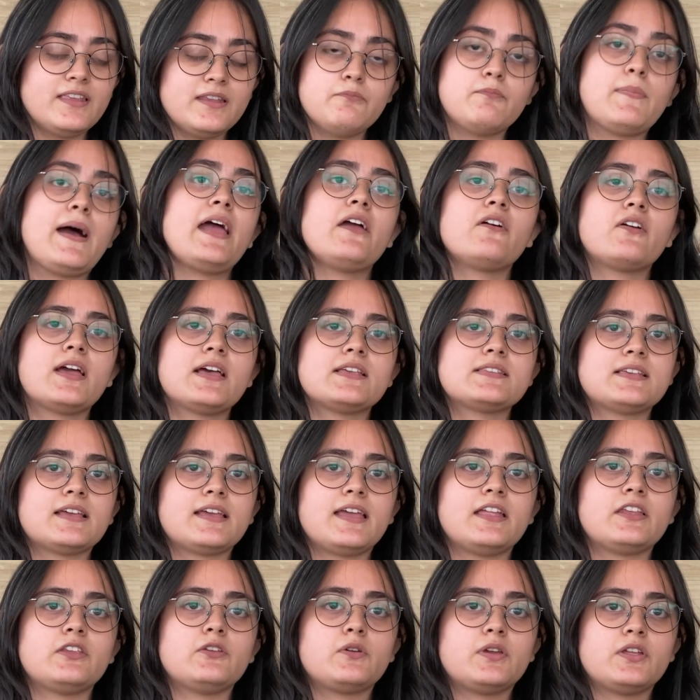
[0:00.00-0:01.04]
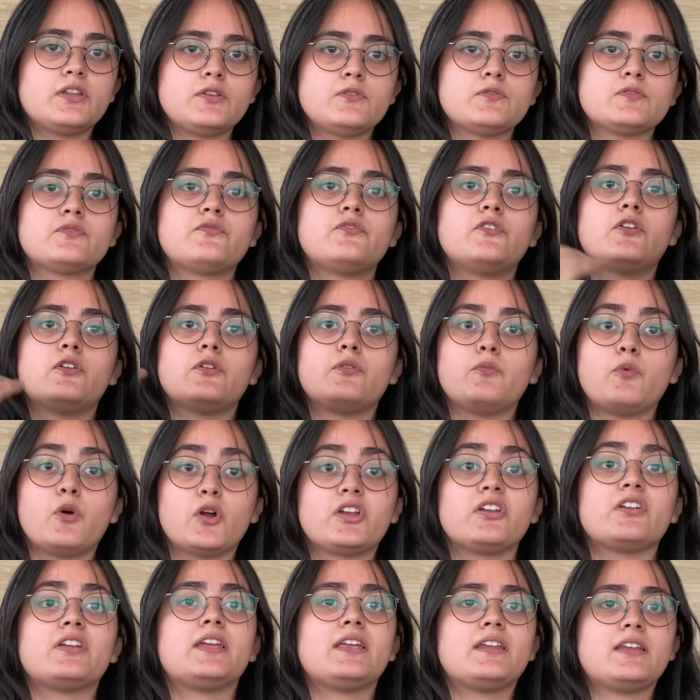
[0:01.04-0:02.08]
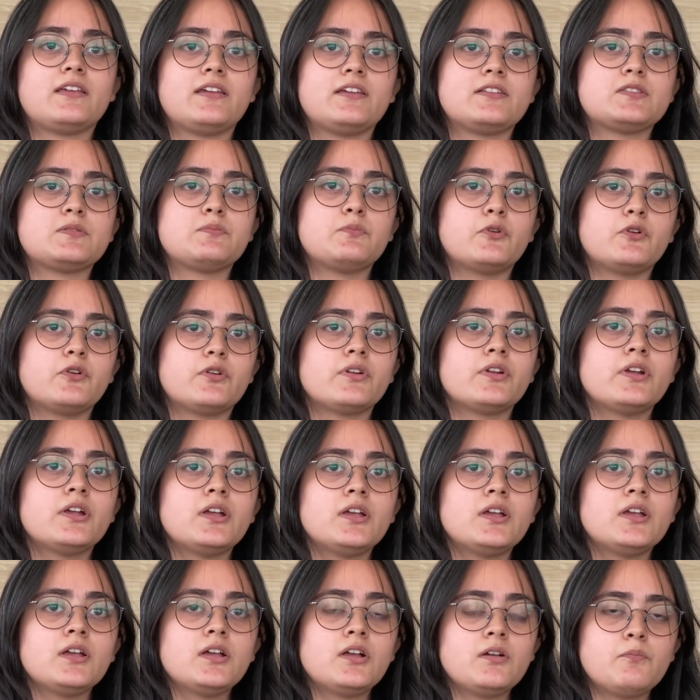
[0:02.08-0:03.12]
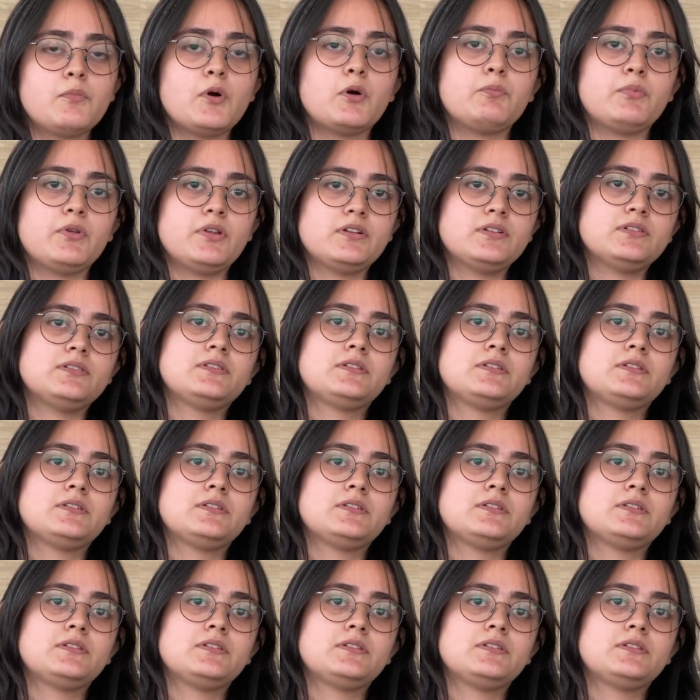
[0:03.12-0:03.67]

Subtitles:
Then biogas again you can use for water heating. It's more popular.